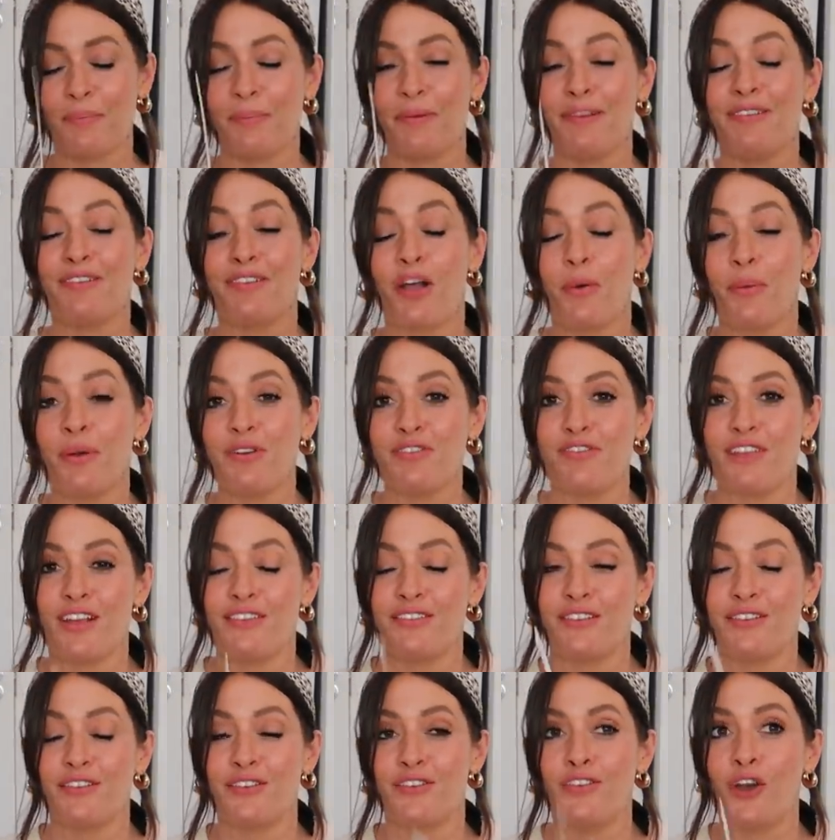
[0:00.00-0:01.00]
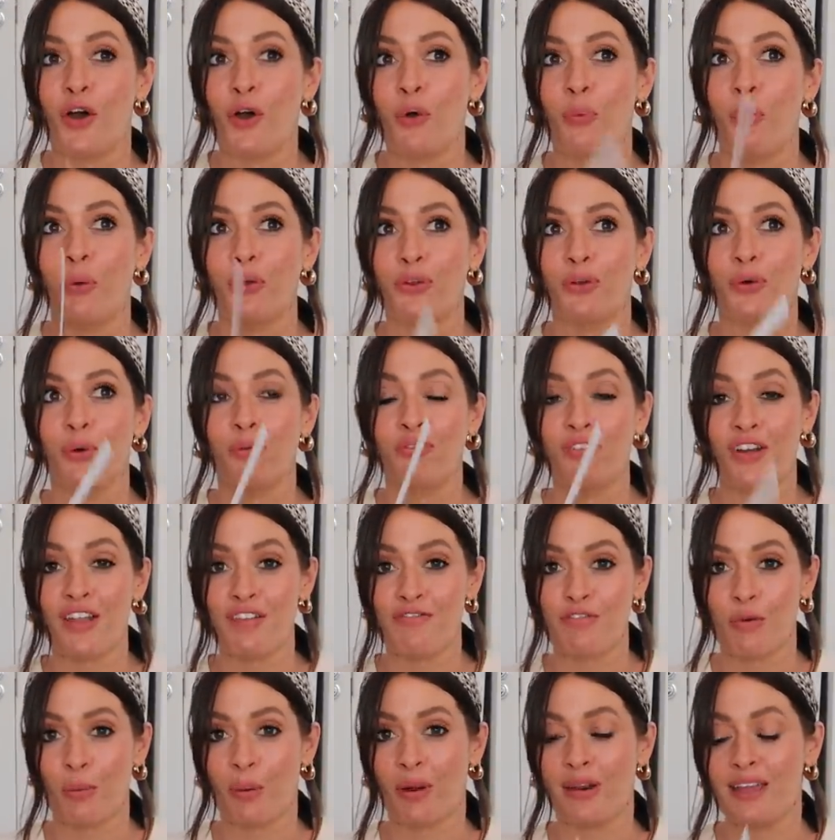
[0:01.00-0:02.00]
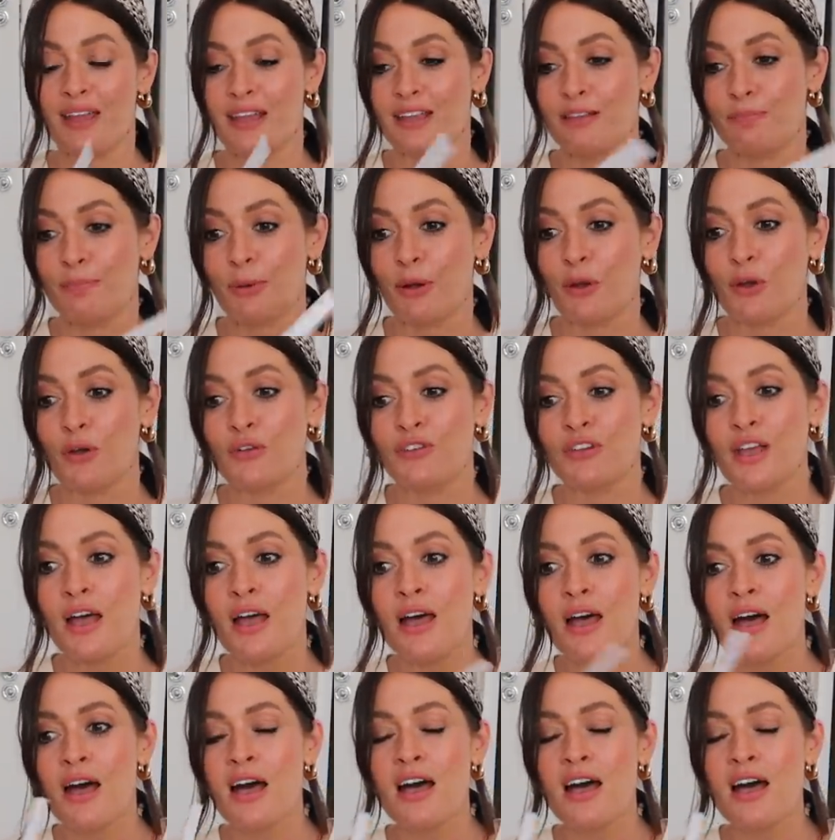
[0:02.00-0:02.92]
I'd be so interested to know what your favourite one is, because